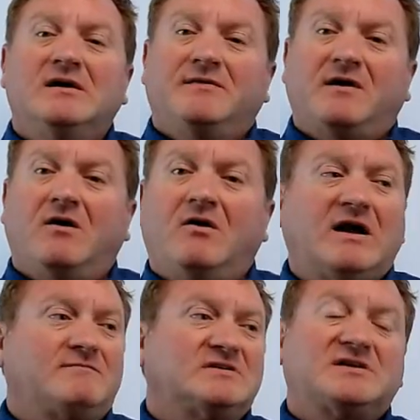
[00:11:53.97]
They all
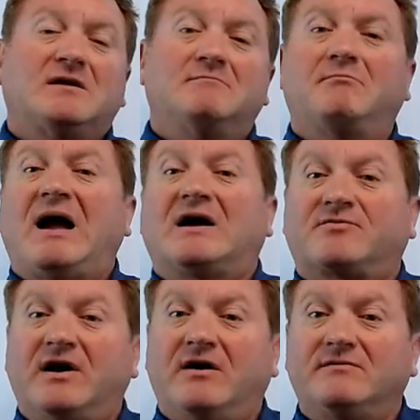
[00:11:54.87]
have the same
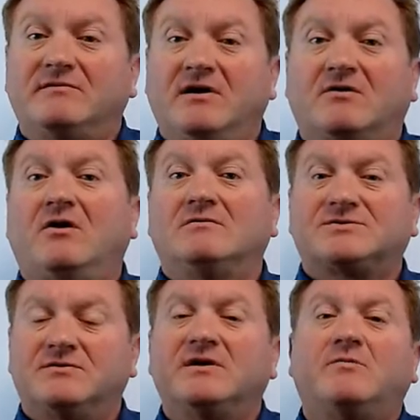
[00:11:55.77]
background, you know,
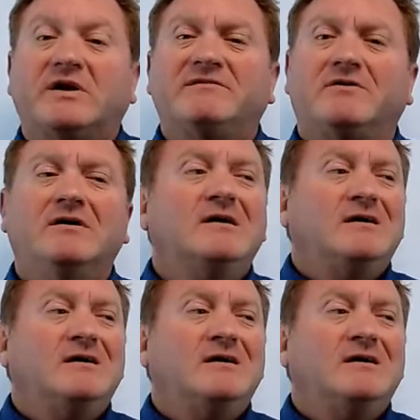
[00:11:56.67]
culturally or whatever.